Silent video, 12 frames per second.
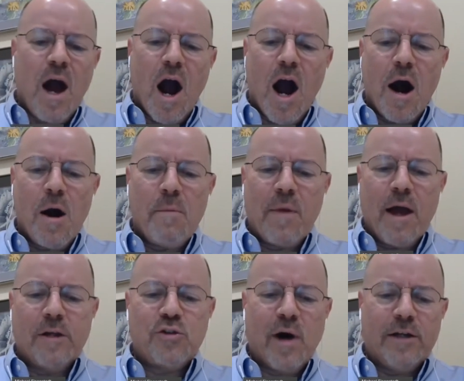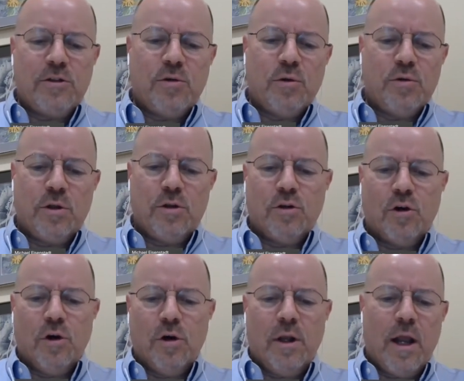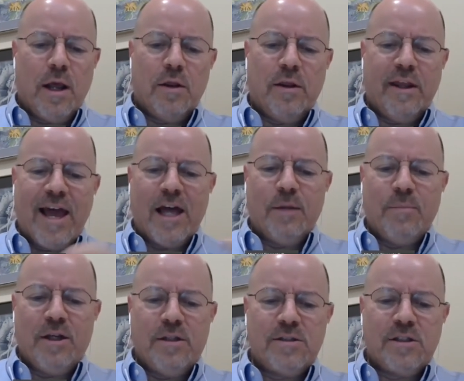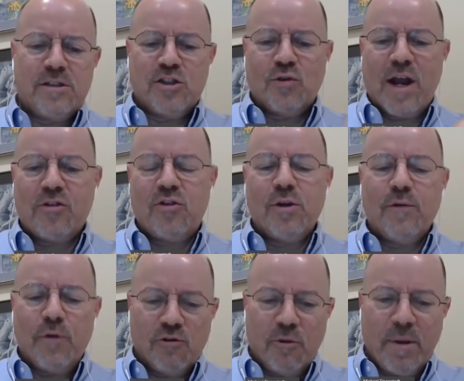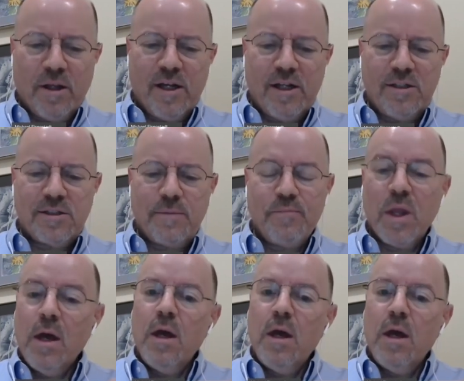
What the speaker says: and try to turn the enemy's strengths into vulnerabilities.